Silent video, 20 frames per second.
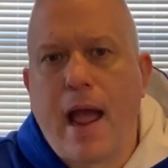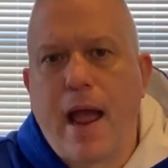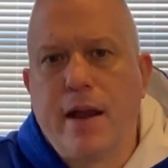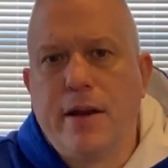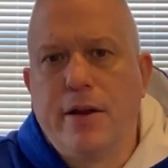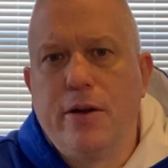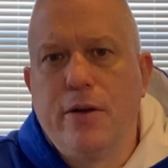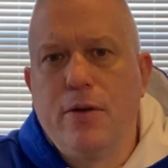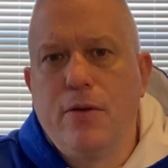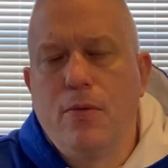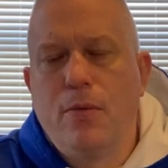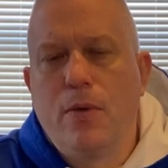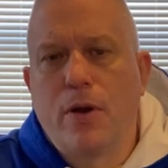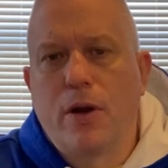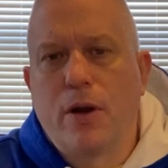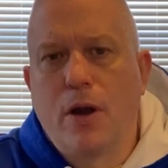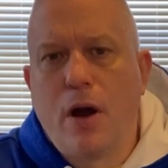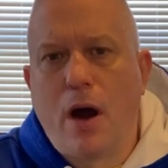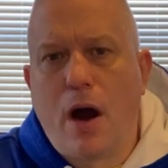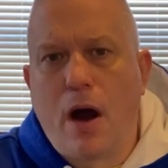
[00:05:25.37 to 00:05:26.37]
and
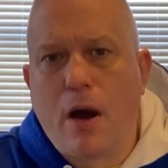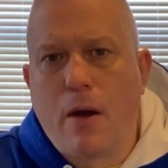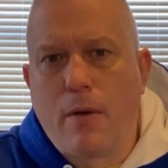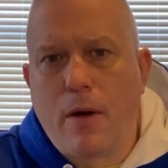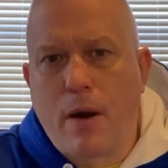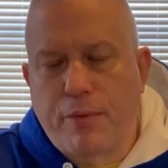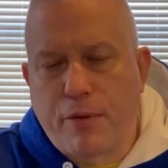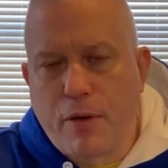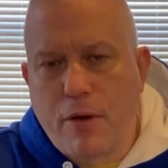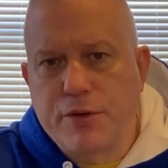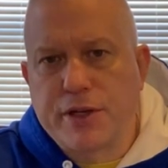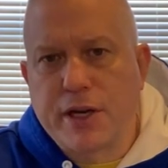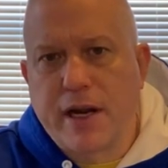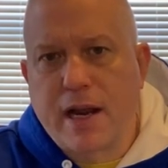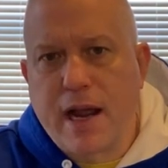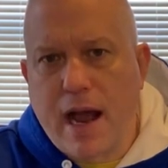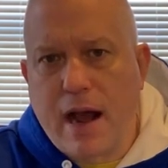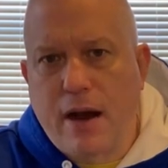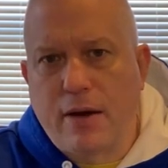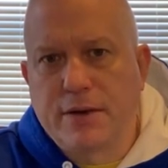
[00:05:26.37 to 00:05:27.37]
you are
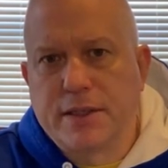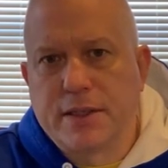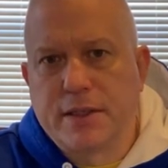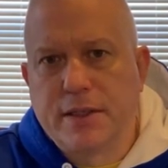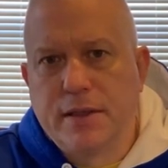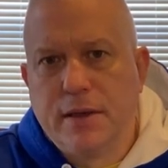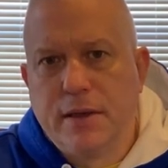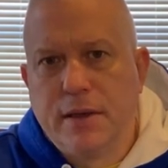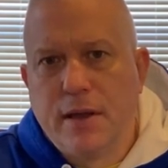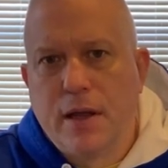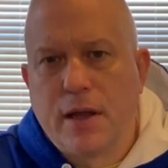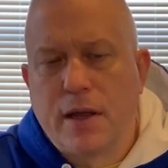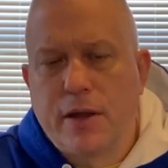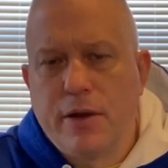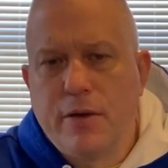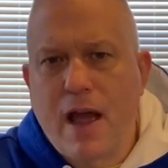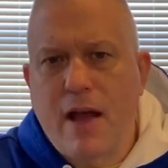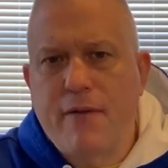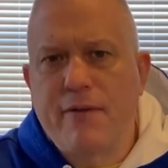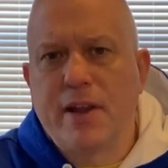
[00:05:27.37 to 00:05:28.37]
approaching a house,
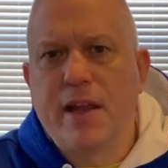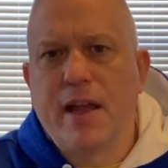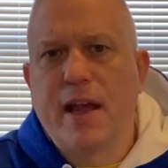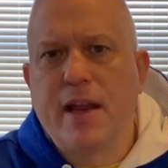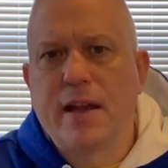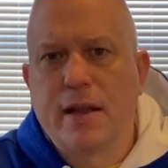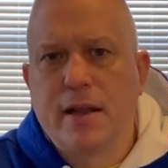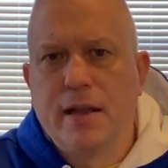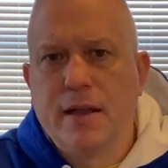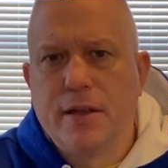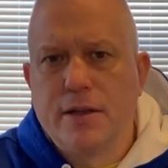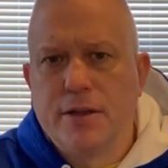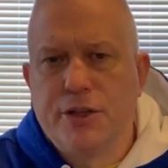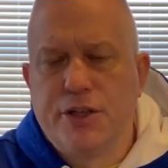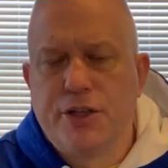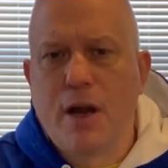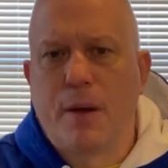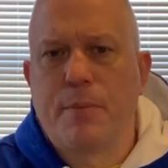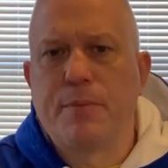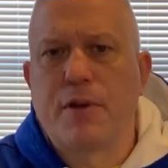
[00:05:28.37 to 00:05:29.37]
you haven't yet
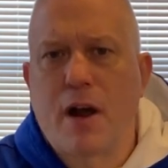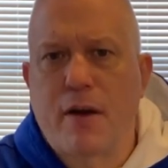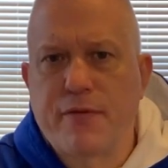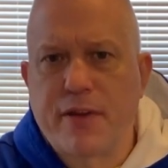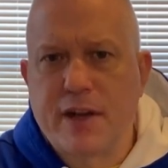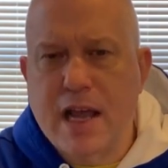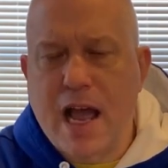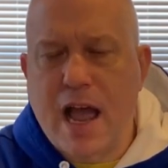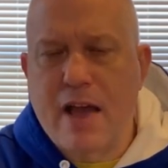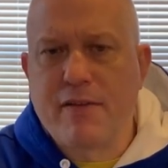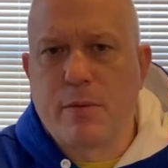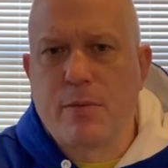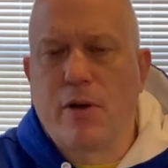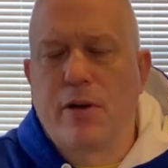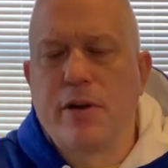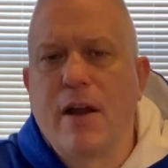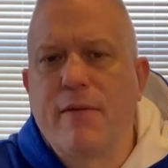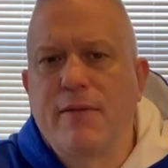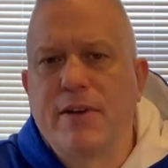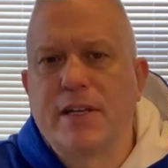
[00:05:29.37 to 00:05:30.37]
jumped off the diving
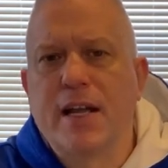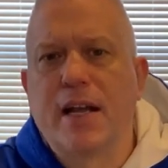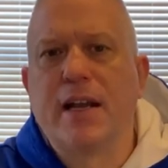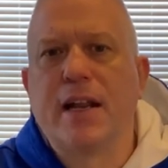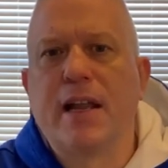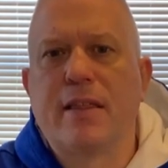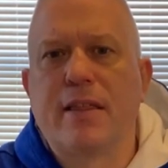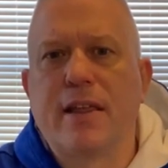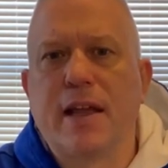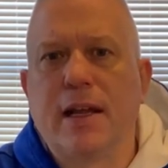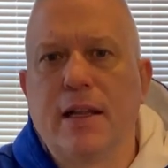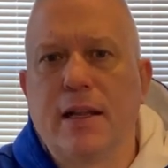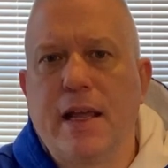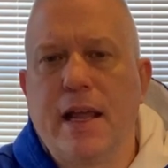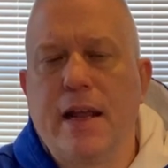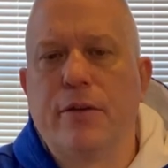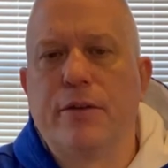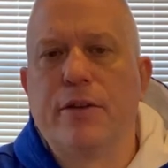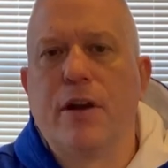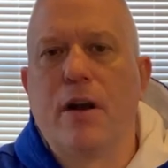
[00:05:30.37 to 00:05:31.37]
board. You haven't done anything
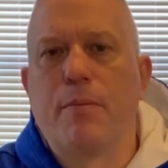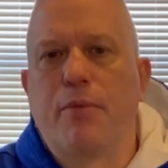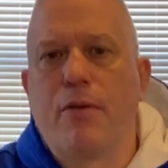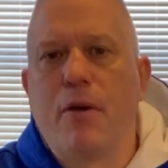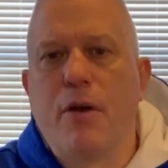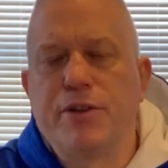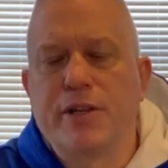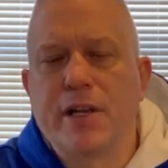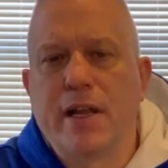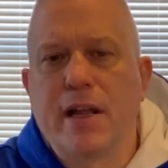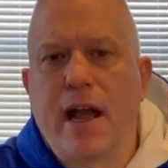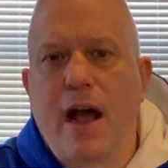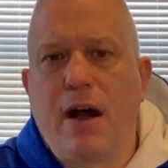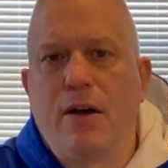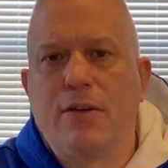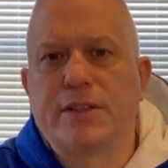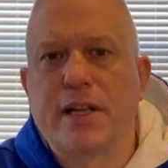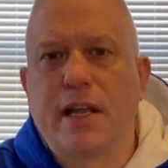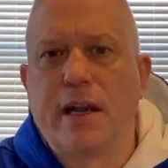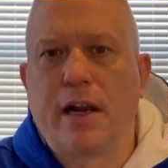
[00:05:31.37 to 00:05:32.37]
illegal. You're approaching a
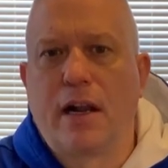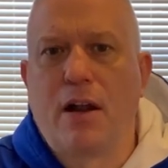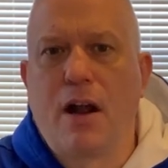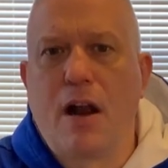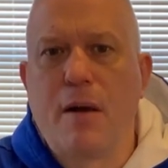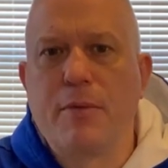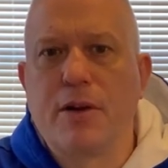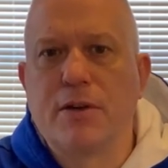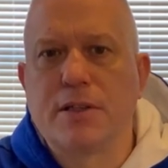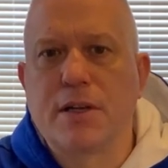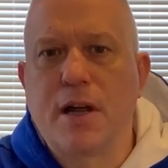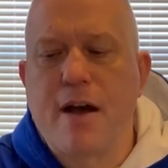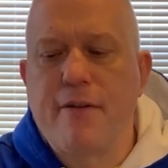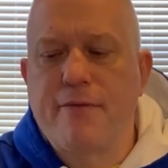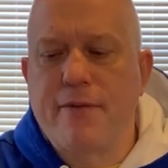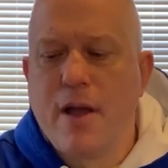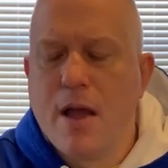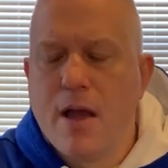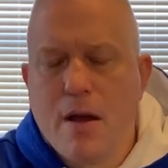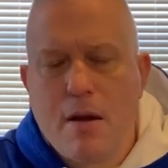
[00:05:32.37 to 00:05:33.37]
house and an alarm goes
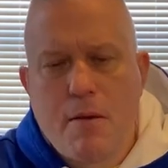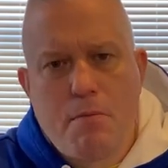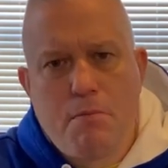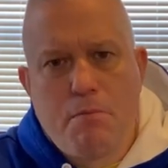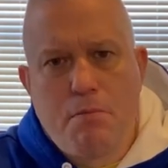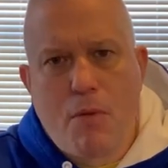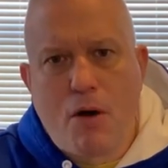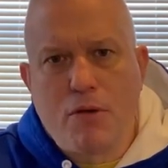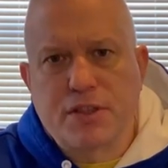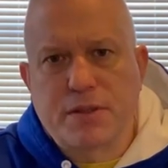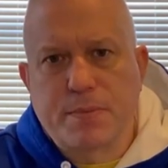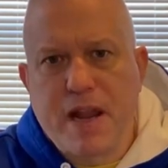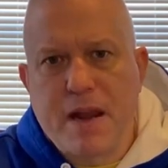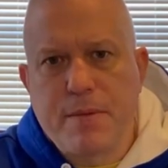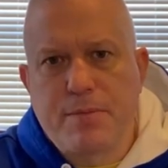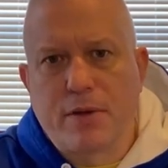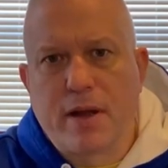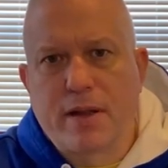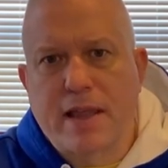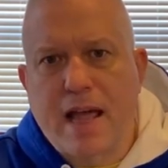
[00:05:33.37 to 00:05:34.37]
off. Most
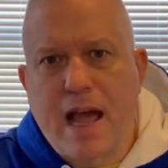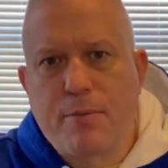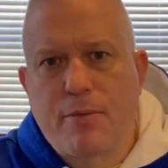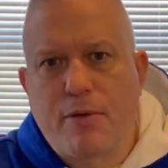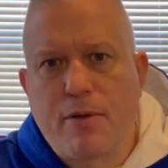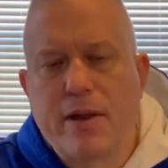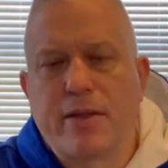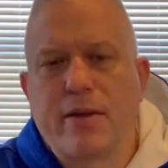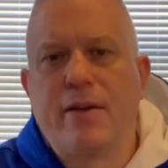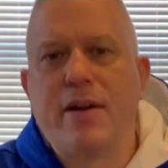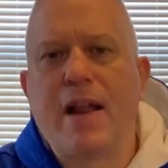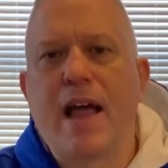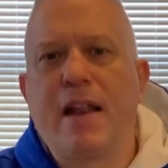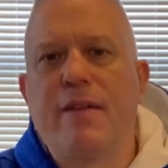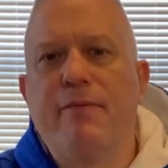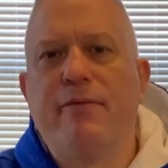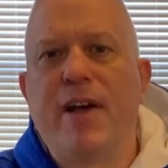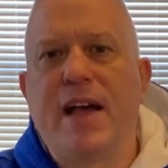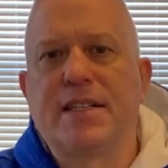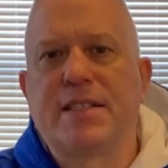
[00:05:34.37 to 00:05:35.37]
people at that point, they're
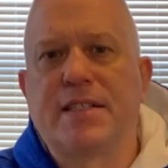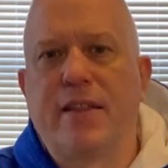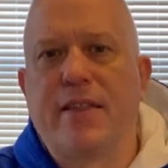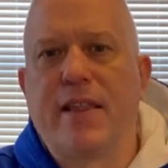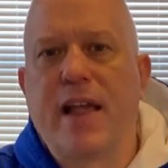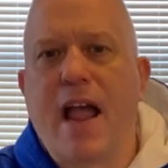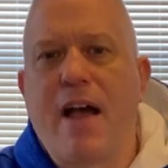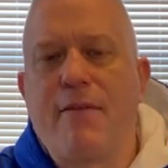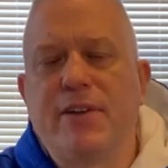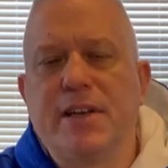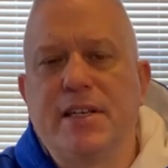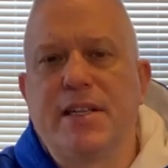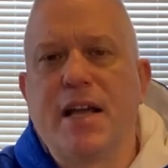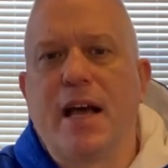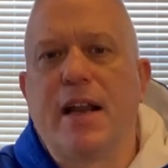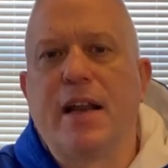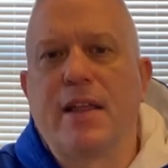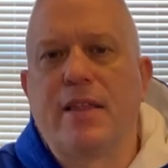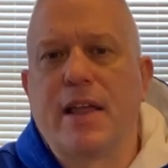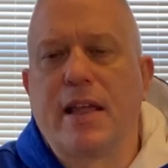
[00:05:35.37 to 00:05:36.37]
not invested. They haven't
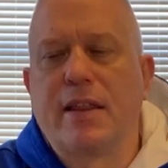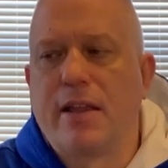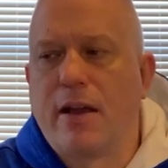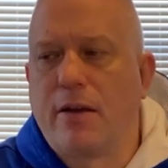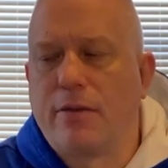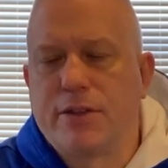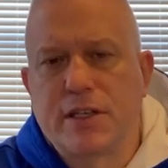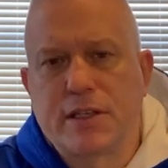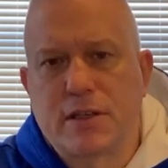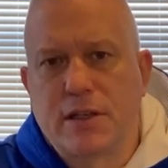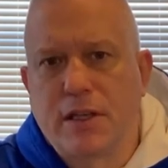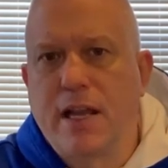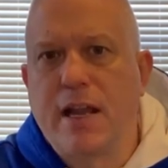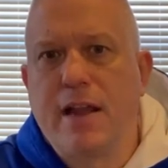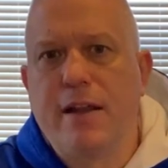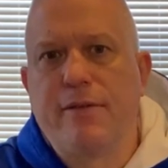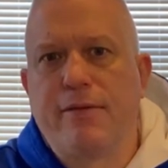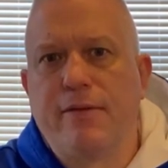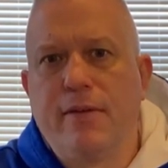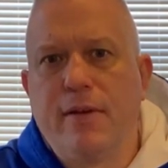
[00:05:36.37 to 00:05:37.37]
done anything. They'll just
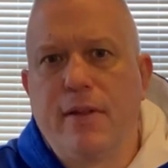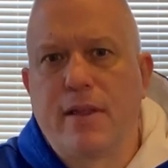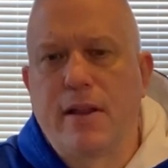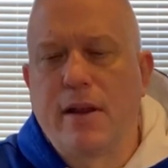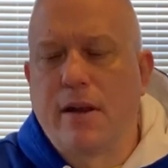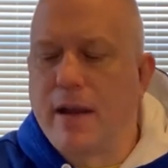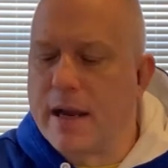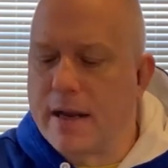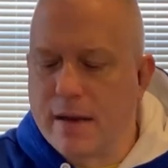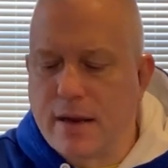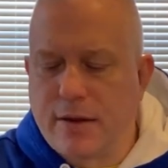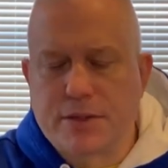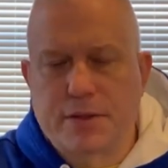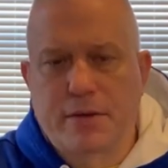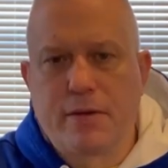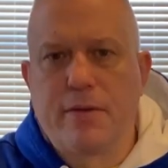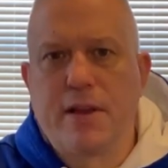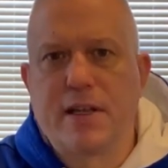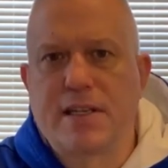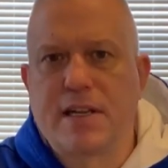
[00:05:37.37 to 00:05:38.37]
leave. They're like, oh,
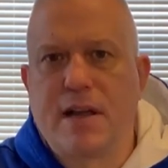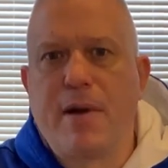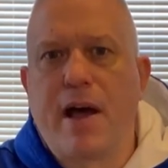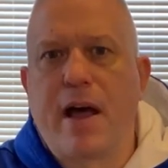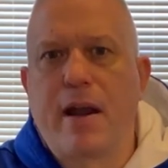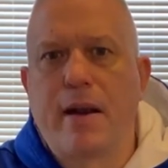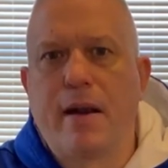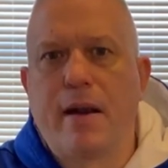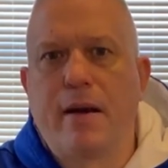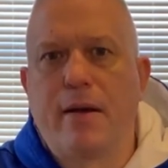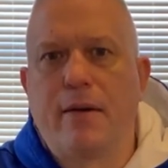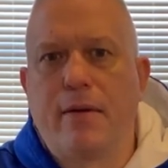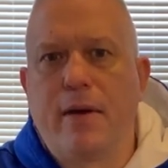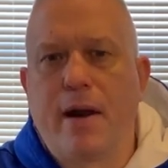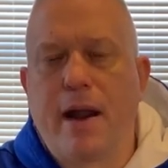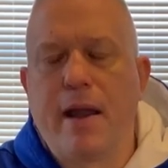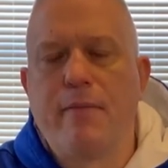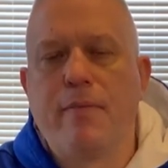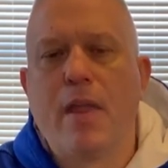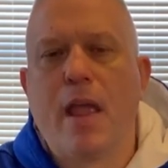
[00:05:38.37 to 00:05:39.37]
screw this, I'm out of here,
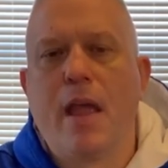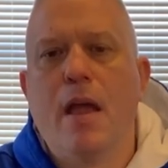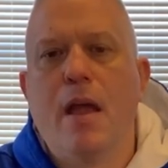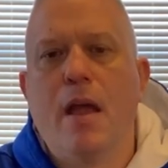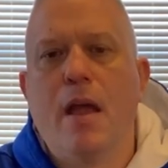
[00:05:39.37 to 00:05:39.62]
right?